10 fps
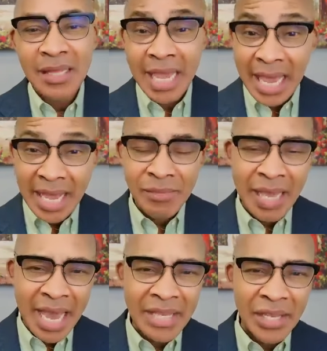
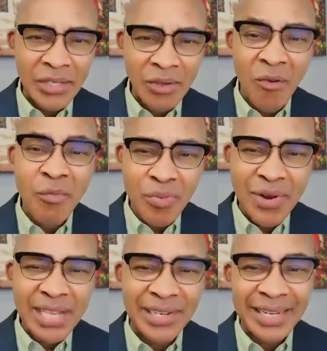the agents of
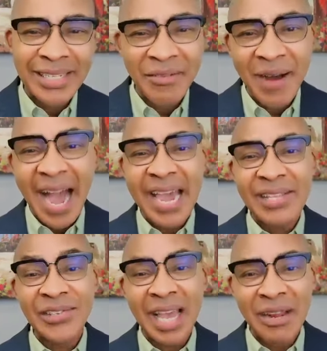bridging
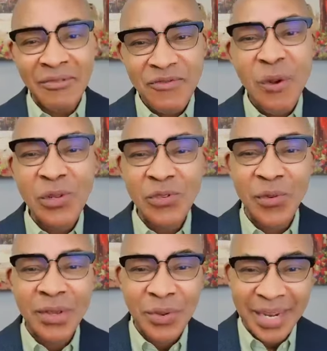divides and
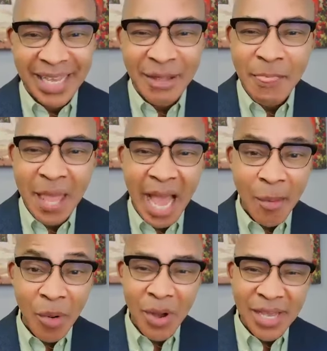fostering unity
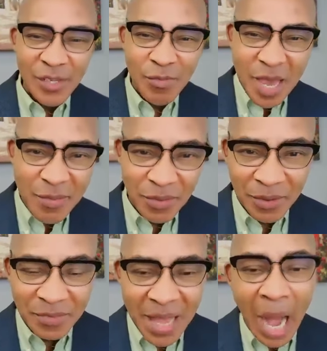among his people.